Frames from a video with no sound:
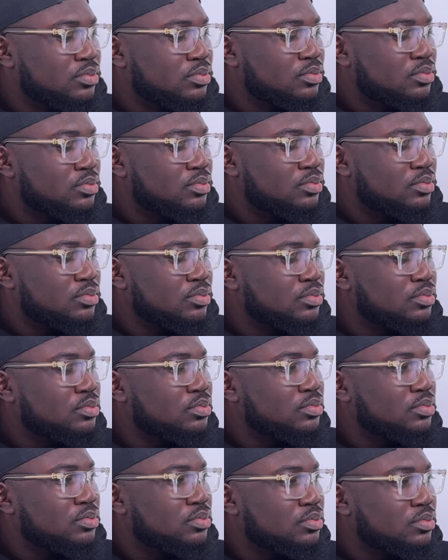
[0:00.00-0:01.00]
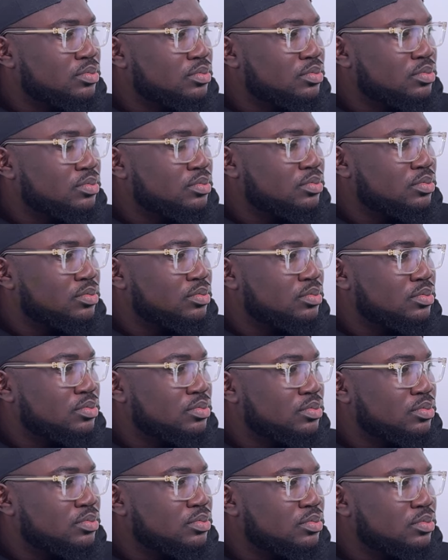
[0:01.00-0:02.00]

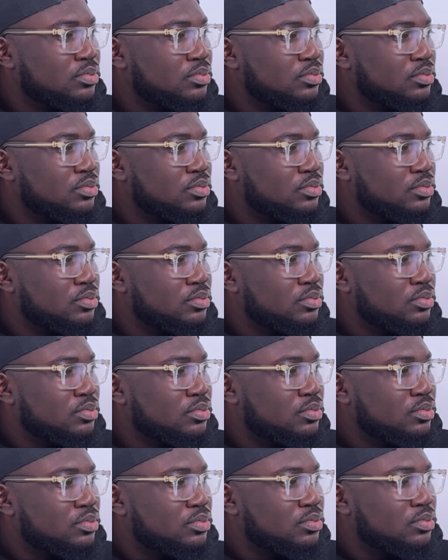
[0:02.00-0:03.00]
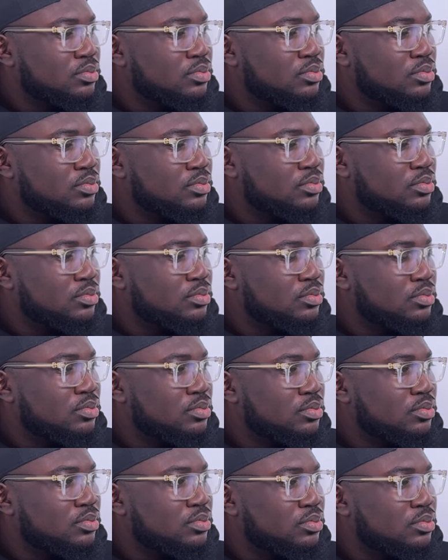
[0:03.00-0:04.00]

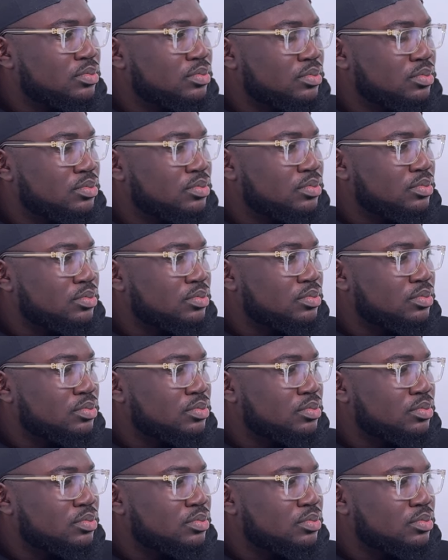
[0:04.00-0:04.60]
[no speech]